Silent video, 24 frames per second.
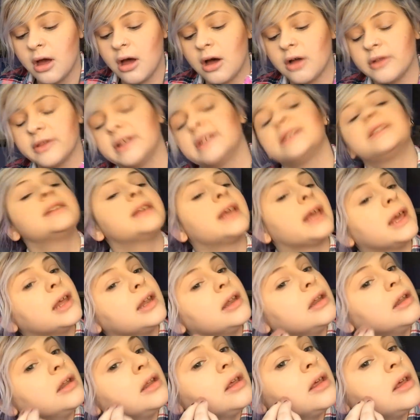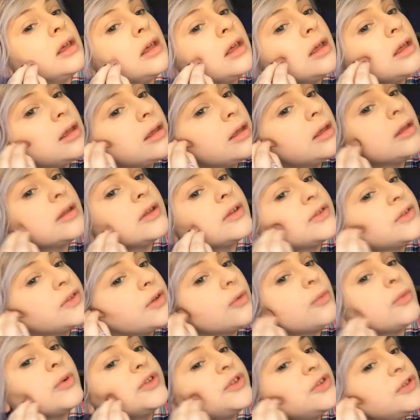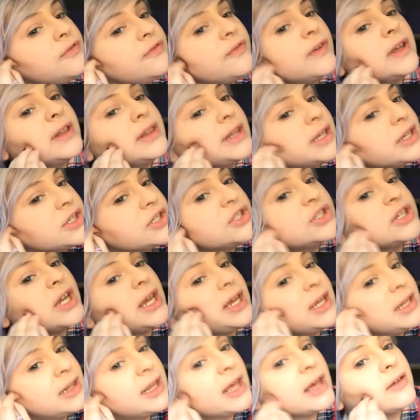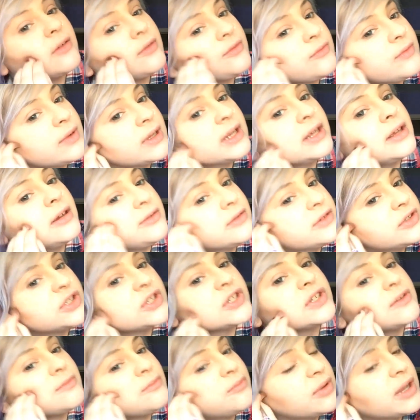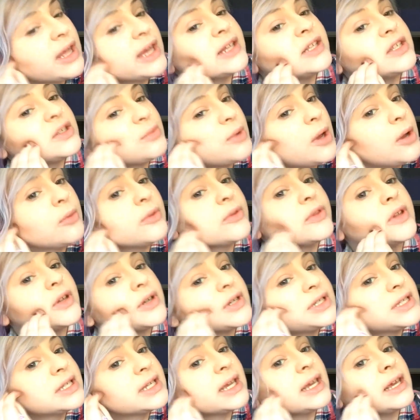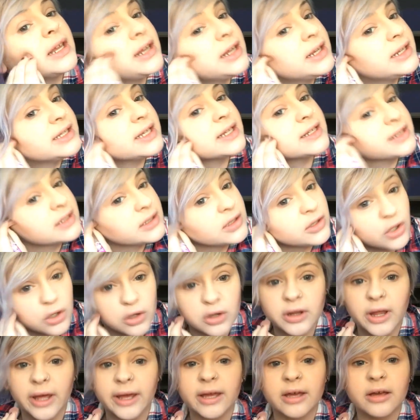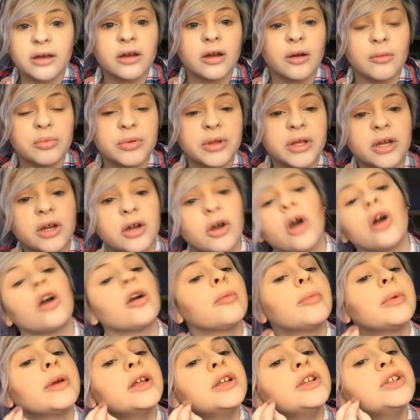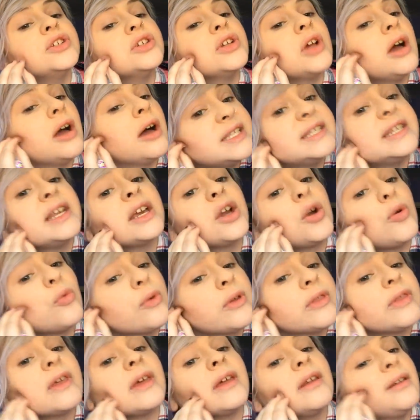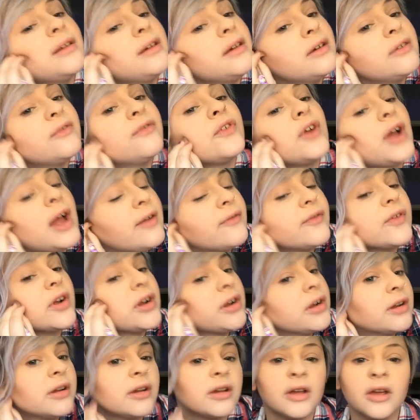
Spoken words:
on the skin. So once you find that shade that really just blends well with your skin and doesn't look like complete garbage, stick with it forever.